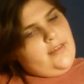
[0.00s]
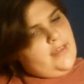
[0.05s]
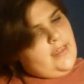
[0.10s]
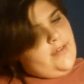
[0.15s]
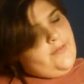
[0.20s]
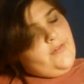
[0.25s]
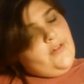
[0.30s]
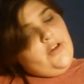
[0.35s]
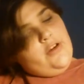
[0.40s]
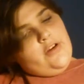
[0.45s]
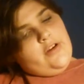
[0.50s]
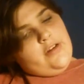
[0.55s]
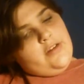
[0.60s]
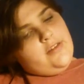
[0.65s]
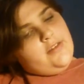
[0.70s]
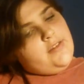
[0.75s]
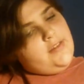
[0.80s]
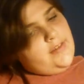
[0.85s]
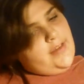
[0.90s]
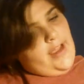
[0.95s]
If your
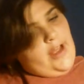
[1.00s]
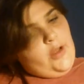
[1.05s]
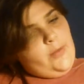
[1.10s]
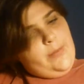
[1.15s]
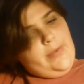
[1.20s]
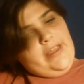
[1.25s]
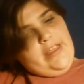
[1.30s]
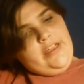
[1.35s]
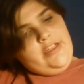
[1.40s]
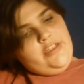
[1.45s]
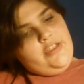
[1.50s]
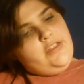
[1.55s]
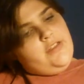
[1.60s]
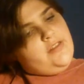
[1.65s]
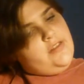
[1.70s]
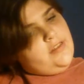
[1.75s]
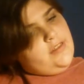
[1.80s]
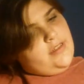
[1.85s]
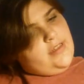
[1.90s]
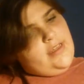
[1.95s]
scalp
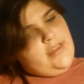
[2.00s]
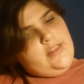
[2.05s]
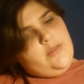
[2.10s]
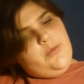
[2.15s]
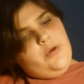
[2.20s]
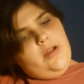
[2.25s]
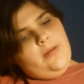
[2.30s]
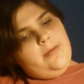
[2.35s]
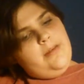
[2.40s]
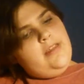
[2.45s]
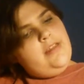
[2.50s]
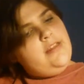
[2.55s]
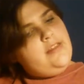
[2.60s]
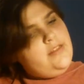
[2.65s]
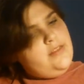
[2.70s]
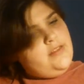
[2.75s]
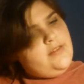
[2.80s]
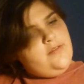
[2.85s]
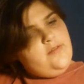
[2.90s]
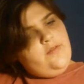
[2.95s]
itches, it's probably
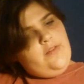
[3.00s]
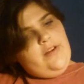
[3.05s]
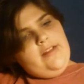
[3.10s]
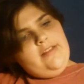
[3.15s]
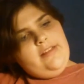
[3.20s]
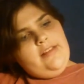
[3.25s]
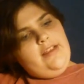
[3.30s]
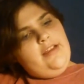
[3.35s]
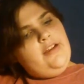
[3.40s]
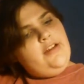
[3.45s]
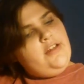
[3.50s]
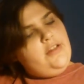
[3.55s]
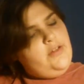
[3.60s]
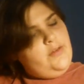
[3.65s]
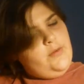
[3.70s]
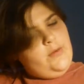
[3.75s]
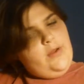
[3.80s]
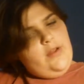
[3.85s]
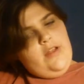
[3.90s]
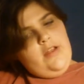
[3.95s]
because right there
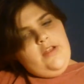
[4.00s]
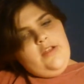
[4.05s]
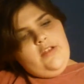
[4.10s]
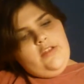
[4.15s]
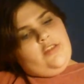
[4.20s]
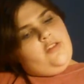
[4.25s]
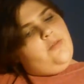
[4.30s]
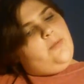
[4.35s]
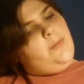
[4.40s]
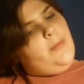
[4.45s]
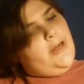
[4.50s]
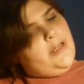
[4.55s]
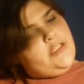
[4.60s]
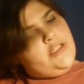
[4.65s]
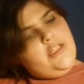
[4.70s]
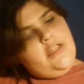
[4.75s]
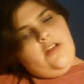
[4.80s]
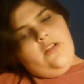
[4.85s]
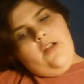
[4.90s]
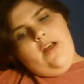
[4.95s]
you
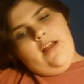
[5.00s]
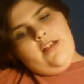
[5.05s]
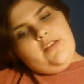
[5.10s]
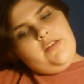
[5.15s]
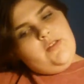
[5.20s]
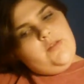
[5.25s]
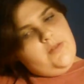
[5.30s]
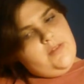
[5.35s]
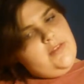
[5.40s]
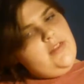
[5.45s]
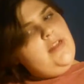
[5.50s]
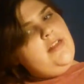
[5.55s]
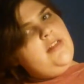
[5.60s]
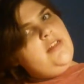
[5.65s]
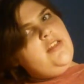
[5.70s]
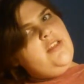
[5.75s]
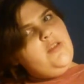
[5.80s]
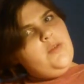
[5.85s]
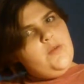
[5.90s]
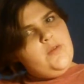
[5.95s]
brushed it a lot, so it's kind of
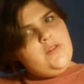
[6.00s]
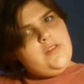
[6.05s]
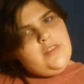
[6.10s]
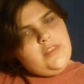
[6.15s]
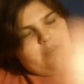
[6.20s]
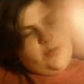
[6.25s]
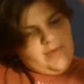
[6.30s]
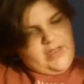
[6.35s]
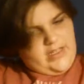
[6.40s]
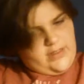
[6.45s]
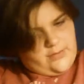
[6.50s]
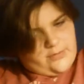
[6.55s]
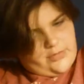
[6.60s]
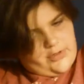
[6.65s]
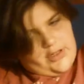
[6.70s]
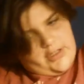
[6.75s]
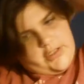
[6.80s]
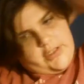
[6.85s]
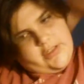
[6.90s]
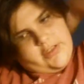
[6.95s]
used to being
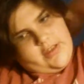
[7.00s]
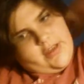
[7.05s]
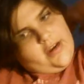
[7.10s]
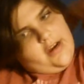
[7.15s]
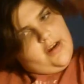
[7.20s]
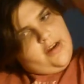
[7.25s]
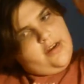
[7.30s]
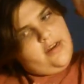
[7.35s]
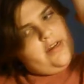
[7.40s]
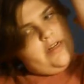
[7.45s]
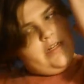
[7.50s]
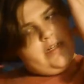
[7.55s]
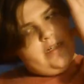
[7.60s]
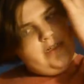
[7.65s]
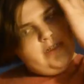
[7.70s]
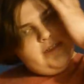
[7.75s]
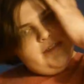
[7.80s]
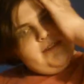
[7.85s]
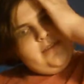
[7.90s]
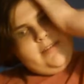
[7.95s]
brushed there.
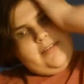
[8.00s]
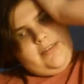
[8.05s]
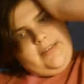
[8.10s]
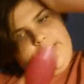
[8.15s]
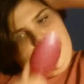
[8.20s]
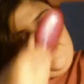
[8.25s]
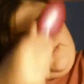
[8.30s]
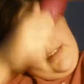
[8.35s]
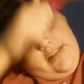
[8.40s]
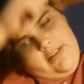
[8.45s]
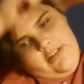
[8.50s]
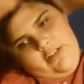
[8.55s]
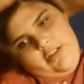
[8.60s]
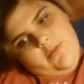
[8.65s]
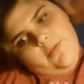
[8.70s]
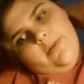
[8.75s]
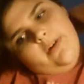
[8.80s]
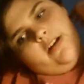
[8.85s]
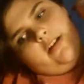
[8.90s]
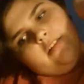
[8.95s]
Like, there's
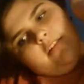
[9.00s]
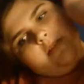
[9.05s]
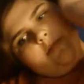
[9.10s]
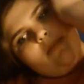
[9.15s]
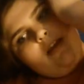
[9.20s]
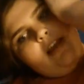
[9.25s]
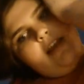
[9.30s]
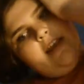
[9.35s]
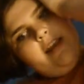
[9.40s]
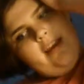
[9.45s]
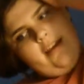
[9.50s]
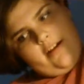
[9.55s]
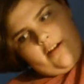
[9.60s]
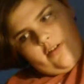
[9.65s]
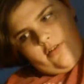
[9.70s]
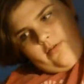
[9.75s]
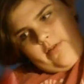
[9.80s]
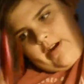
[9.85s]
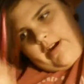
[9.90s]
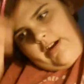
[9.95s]
parts in my hair
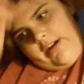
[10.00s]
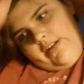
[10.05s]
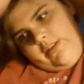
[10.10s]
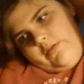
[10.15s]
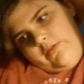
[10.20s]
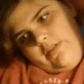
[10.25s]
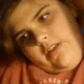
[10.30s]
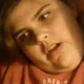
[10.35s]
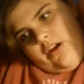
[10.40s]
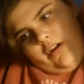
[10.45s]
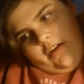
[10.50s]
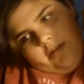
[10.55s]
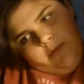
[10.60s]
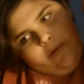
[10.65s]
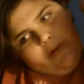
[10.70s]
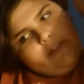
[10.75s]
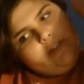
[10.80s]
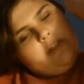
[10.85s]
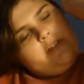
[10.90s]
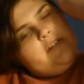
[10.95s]
where it's really hard to
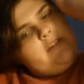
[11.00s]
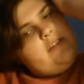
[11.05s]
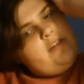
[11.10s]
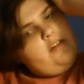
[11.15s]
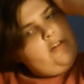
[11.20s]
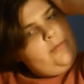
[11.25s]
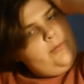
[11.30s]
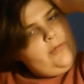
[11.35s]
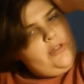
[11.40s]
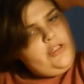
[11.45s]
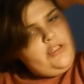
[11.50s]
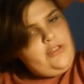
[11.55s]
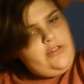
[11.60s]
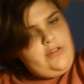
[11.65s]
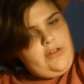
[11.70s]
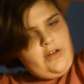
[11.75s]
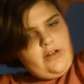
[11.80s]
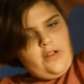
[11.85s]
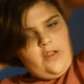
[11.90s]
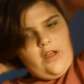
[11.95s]
brush it because I don't brush it
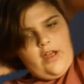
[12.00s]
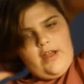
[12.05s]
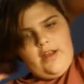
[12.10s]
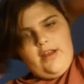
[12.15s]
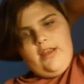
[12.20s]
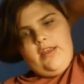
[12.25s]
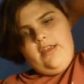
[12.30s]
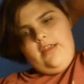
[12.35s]
there a lot.